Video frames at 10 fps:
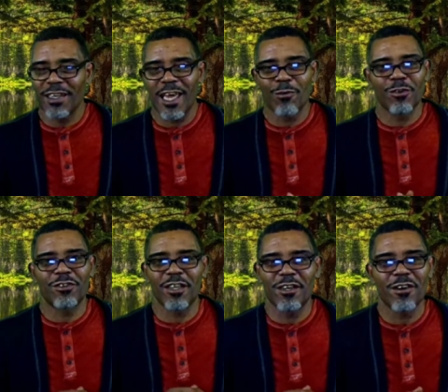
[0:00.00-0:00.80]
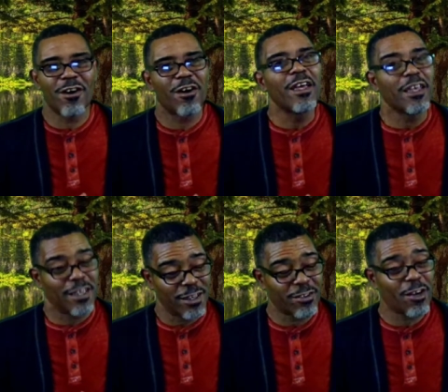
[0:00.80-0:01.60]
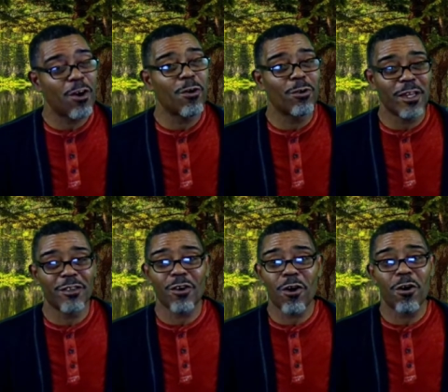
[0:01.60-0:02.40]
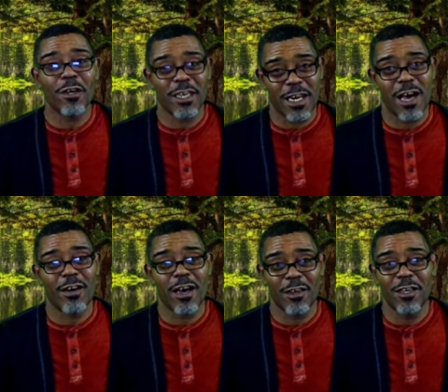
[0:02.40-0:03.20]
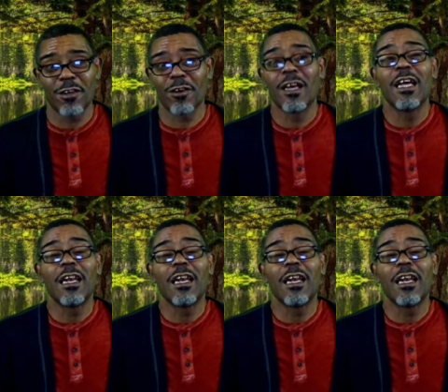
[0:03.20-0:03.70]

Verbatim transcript: language said it all. It's cold as all get out out here.